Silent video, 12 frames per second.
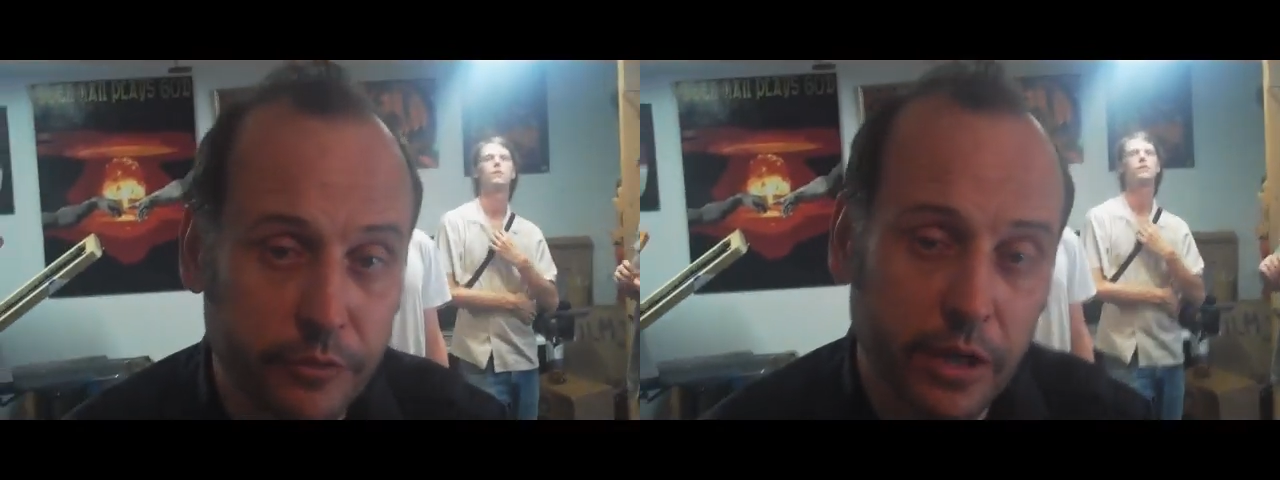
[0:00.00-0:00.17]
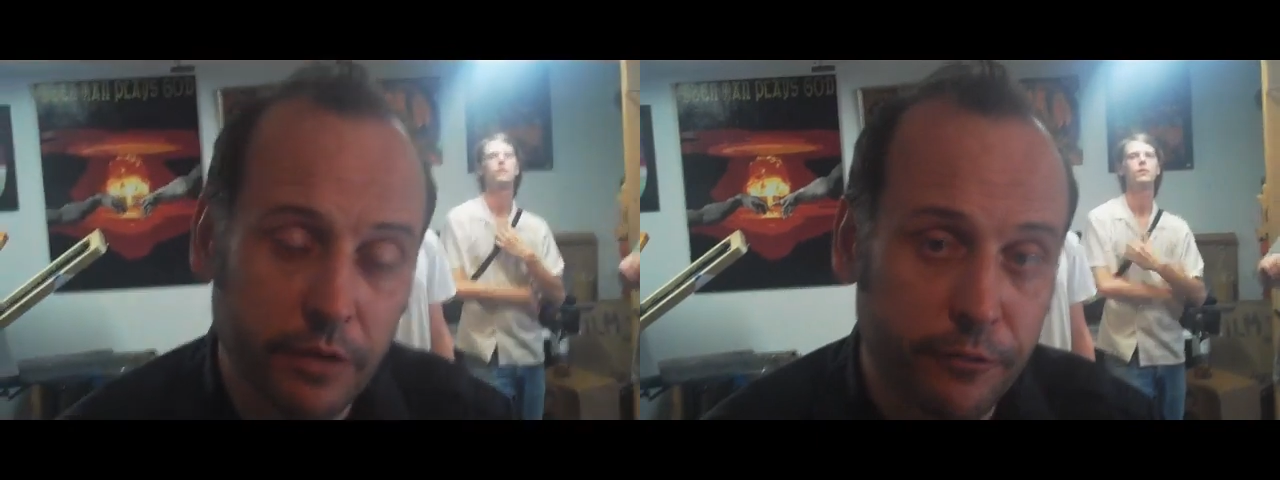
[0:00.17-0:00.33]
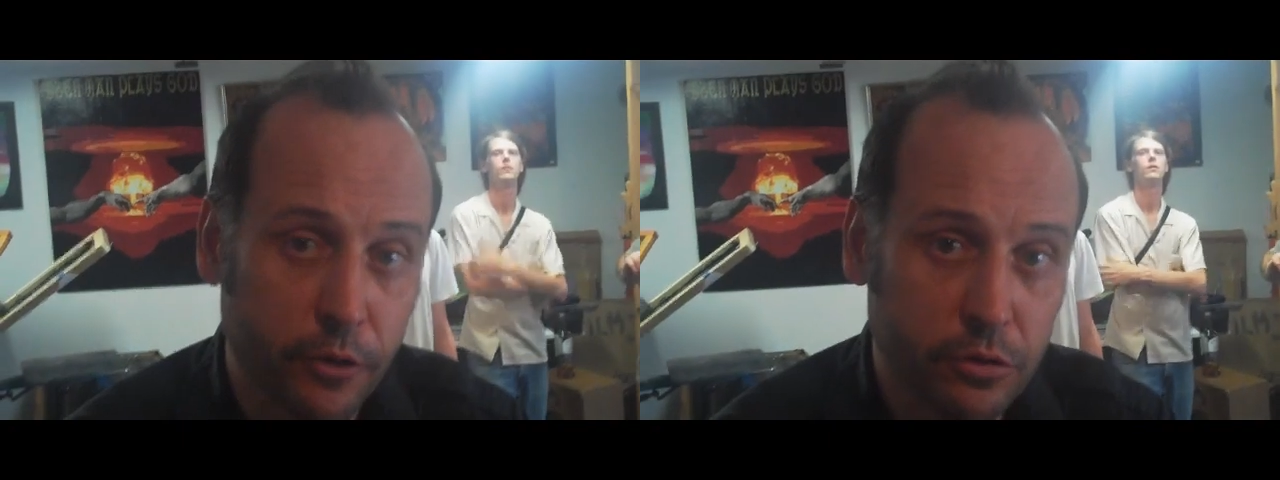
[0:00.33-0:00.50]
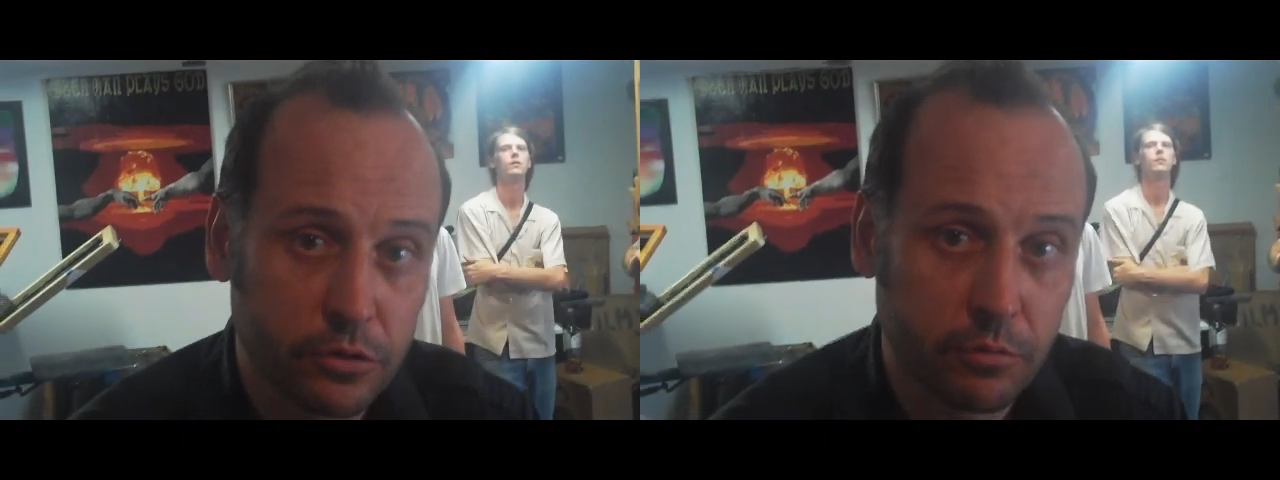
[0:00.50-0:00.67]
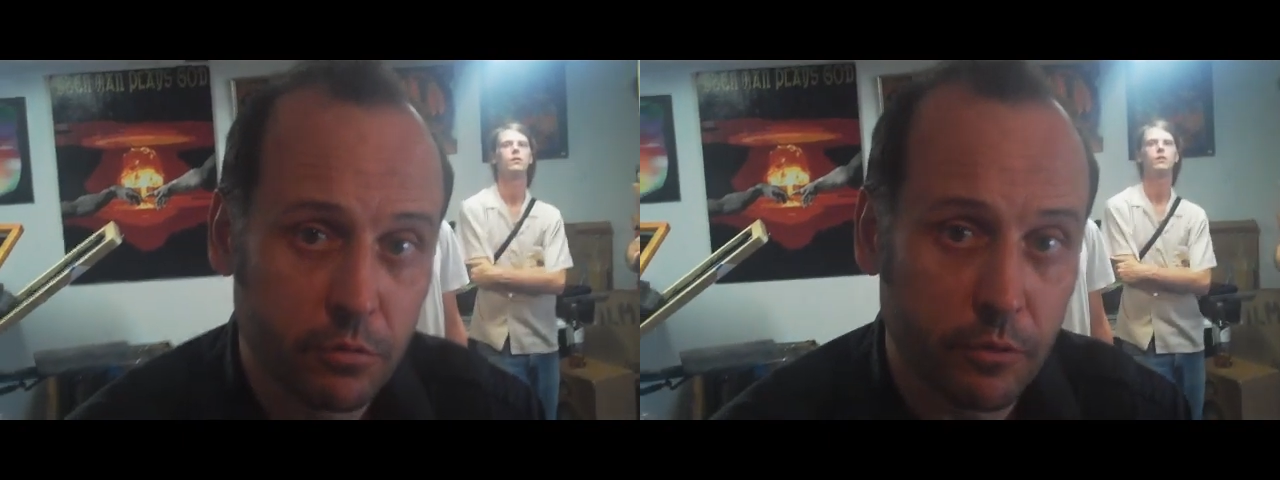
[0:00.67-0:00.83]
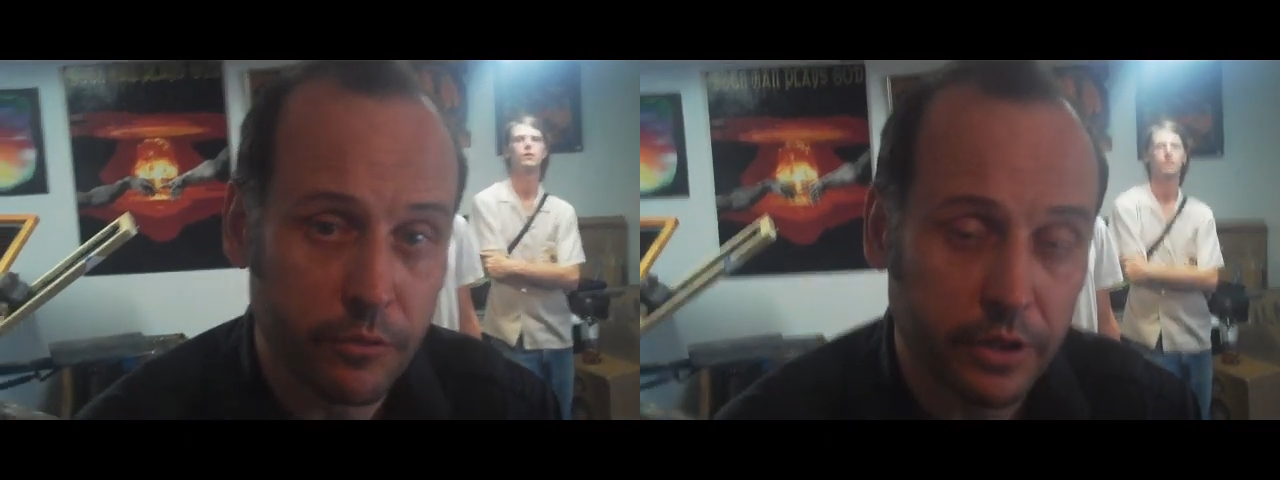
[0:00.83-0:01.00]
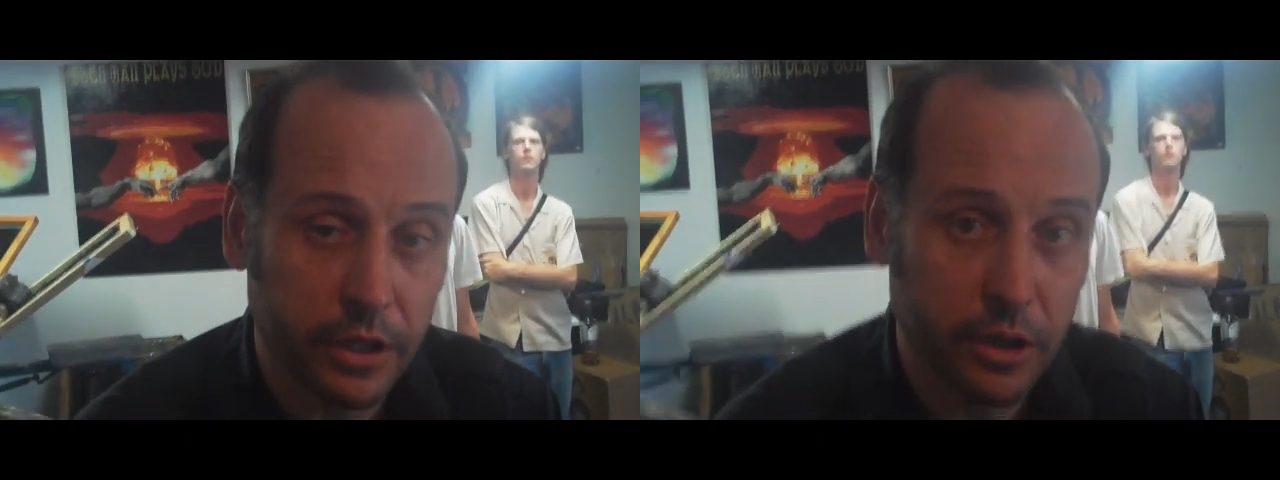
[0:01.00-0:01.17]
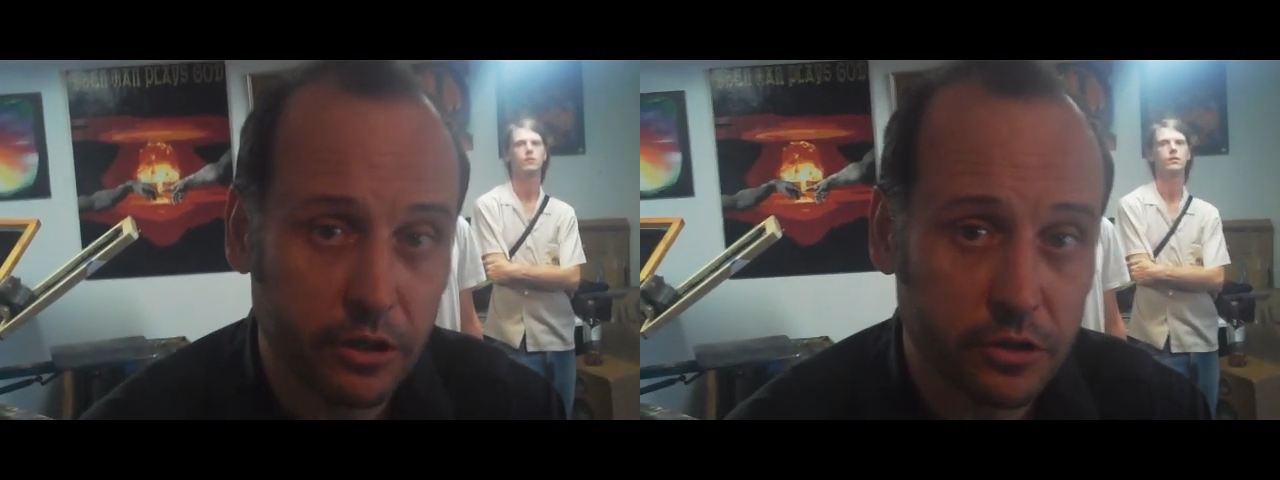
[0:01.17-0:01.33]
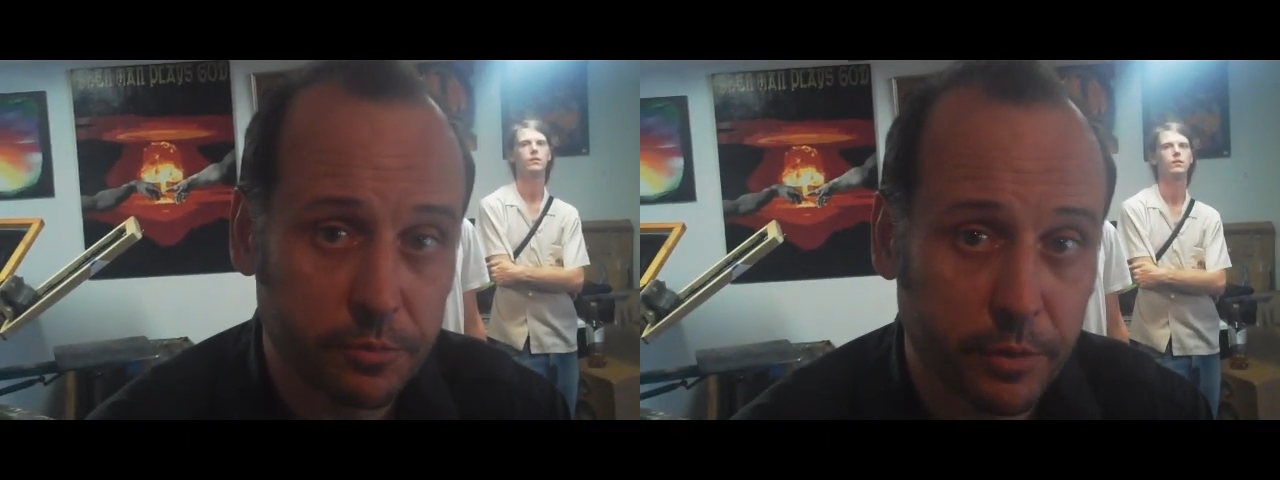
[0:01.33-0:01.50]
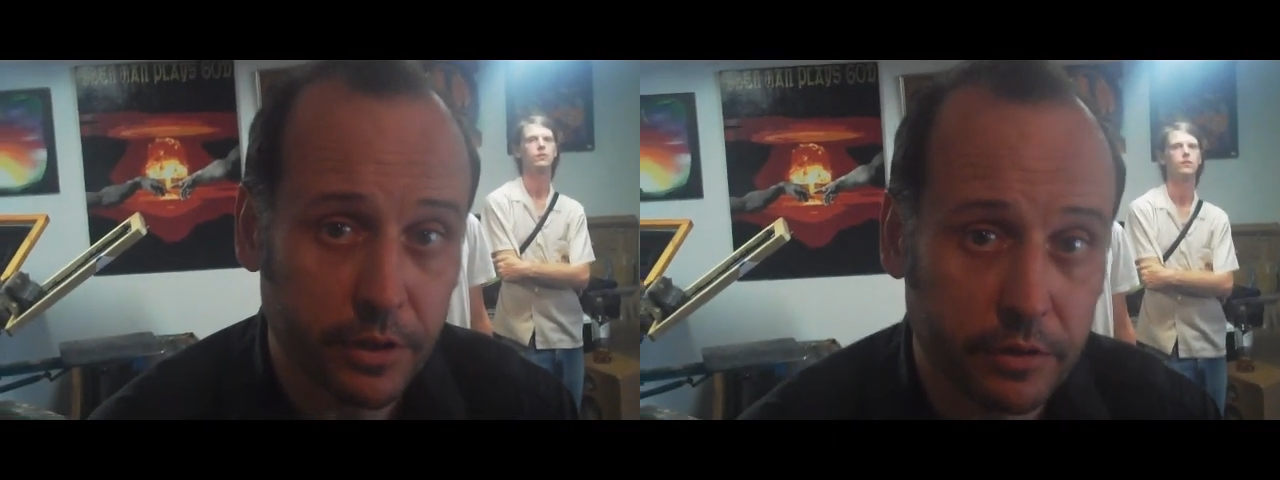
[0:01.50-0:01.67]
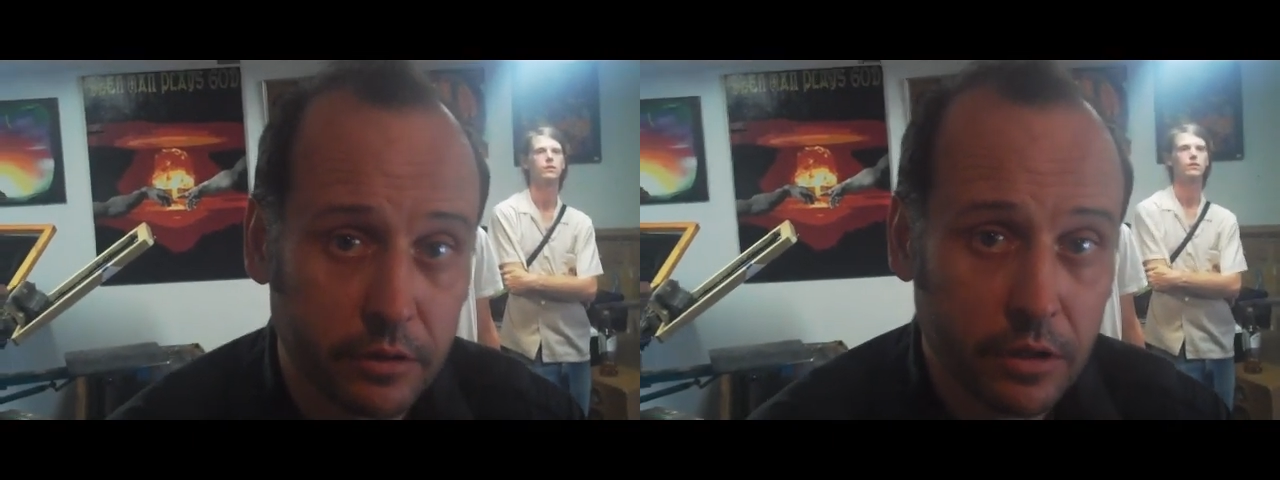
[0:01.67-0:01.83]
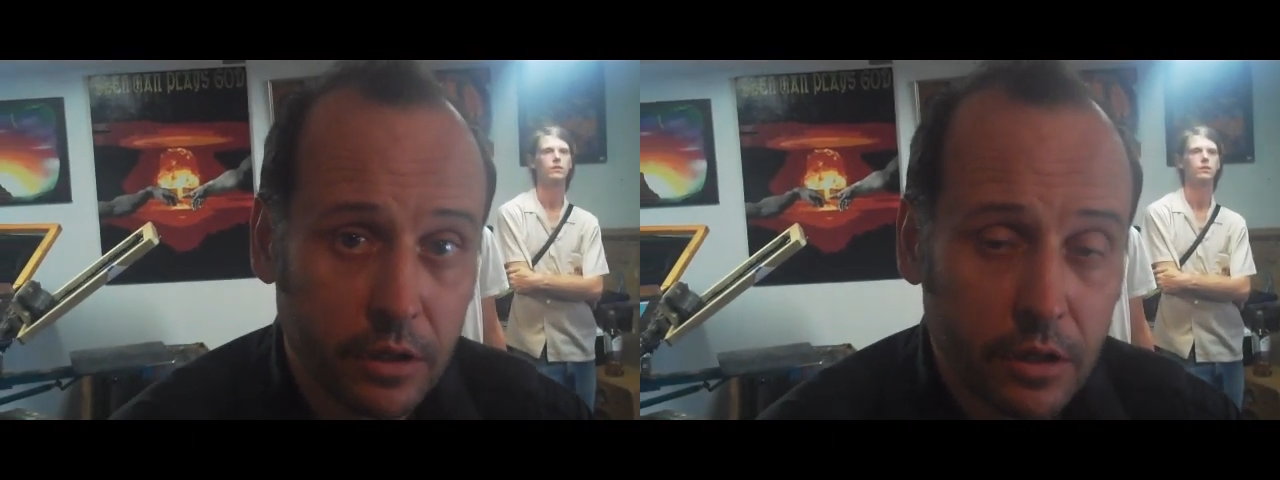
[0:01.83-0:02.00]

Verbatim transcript: Well, I've taken photos of him over the years, but